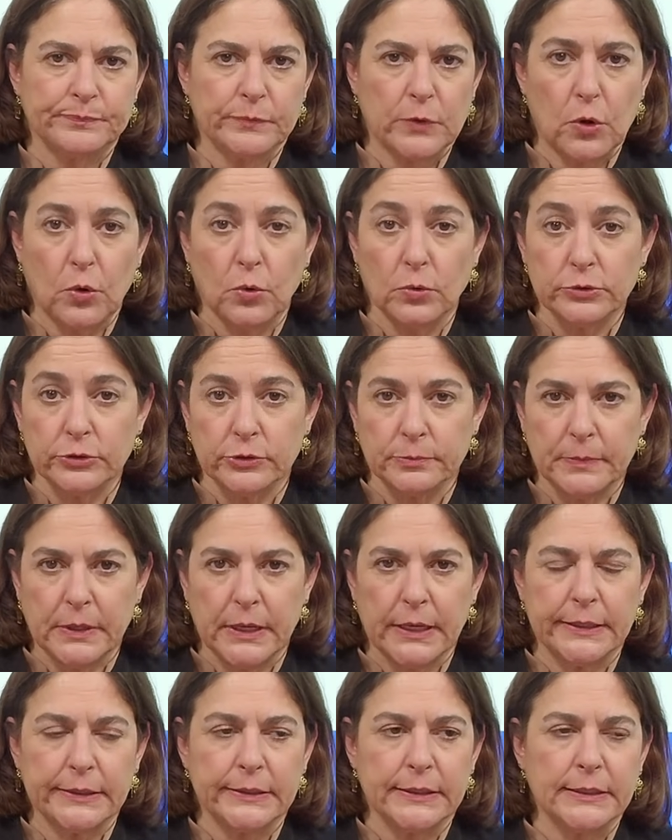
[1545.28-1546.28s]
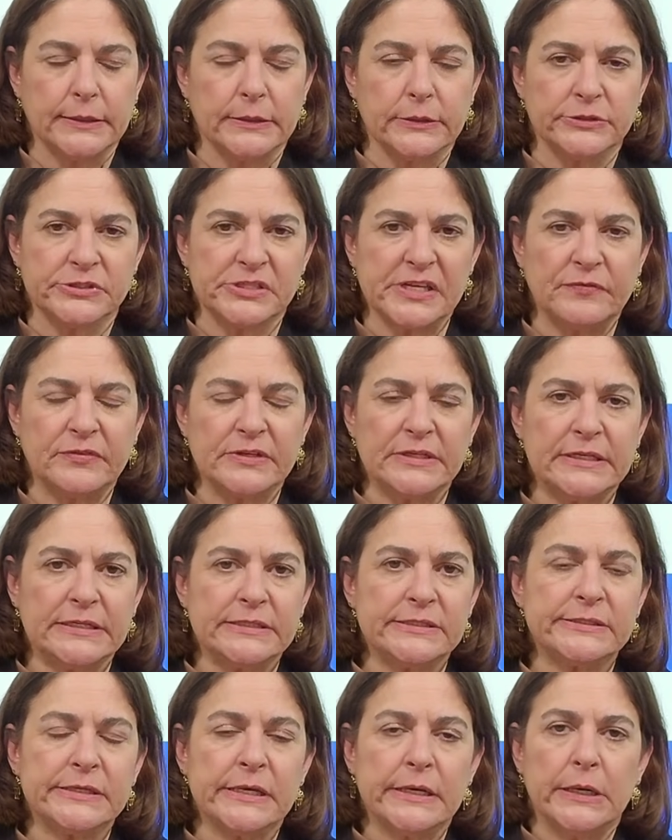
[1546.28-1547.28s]
older men in their
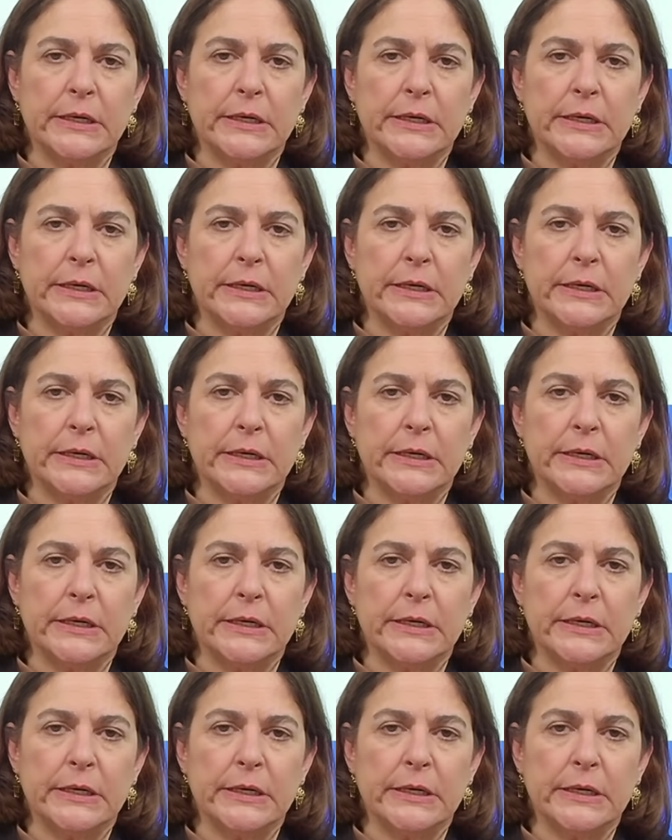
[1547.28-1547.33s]
70s